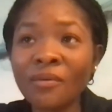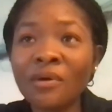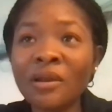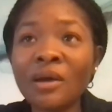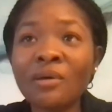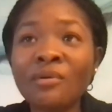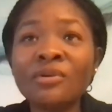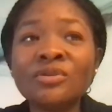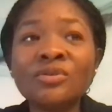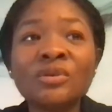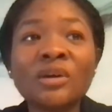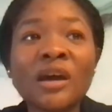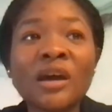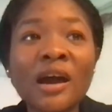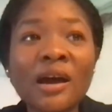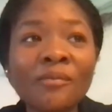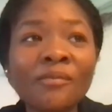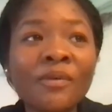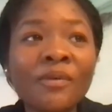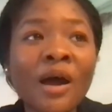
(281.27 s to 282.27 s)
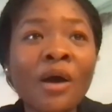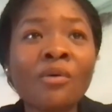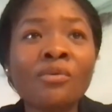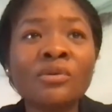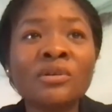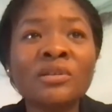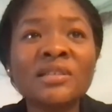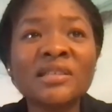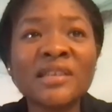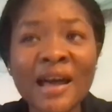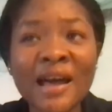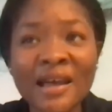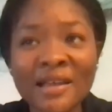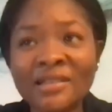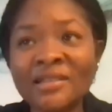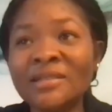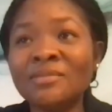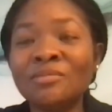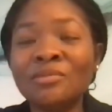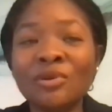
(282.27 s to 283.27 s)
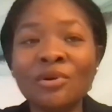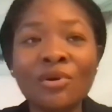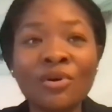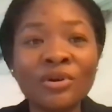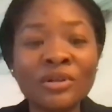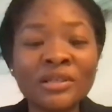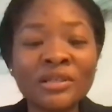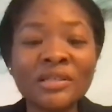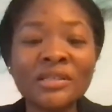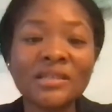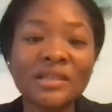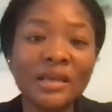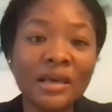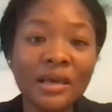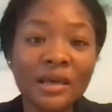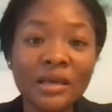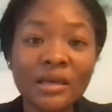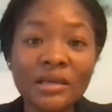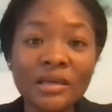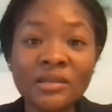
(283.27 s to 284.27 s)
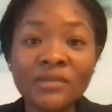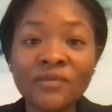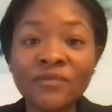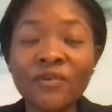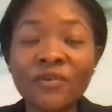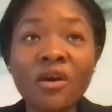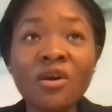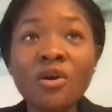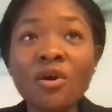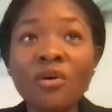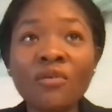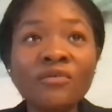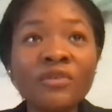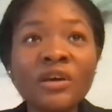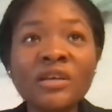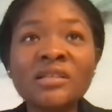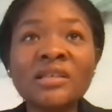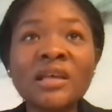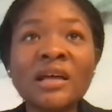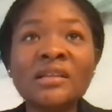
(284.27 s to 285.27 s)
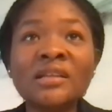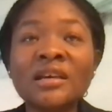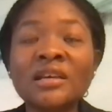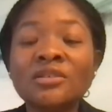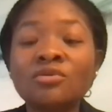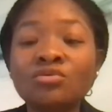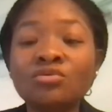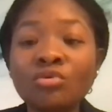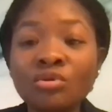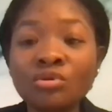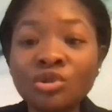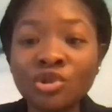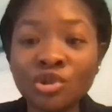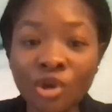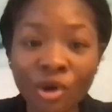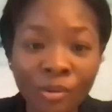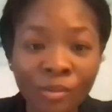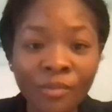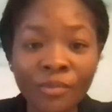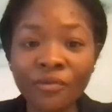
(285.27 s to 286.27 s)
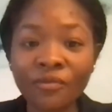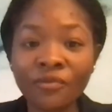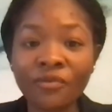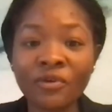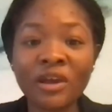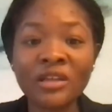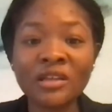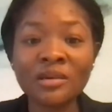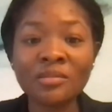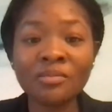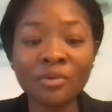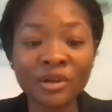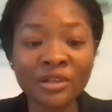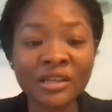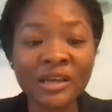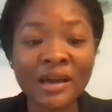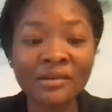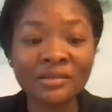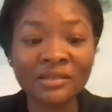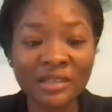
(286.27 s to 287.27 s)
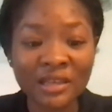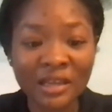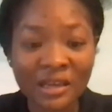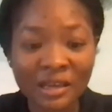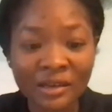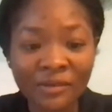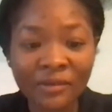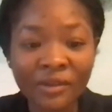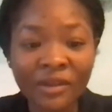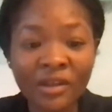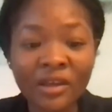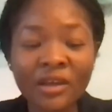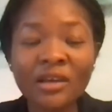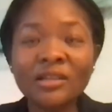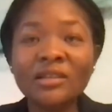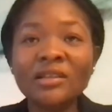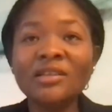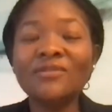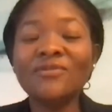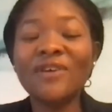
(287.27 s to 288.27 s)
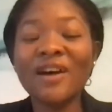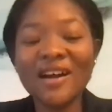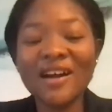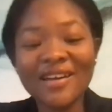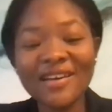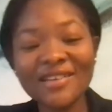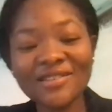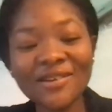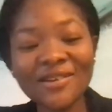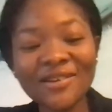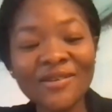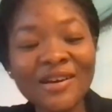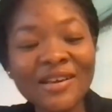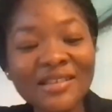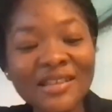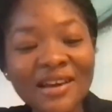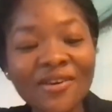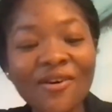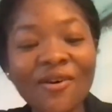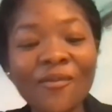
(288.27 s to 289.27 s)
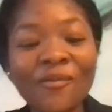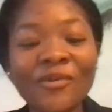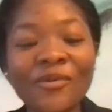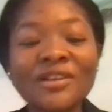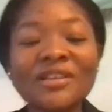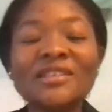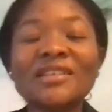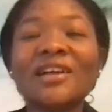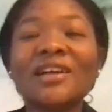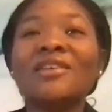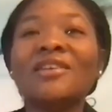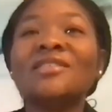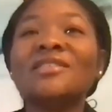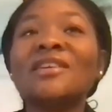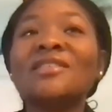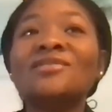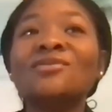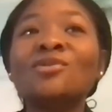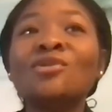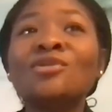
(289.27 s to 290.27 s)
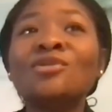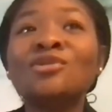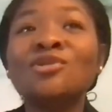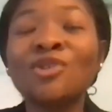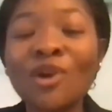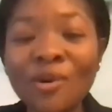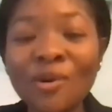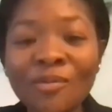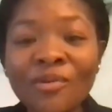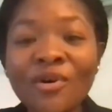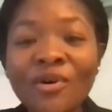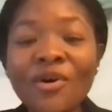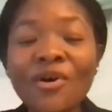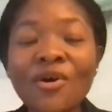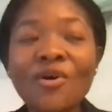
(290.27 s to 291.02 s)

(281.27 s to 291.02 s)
I was sad because it's very obvious that there's no job for anybody out there. Someone said, God points out, there's no job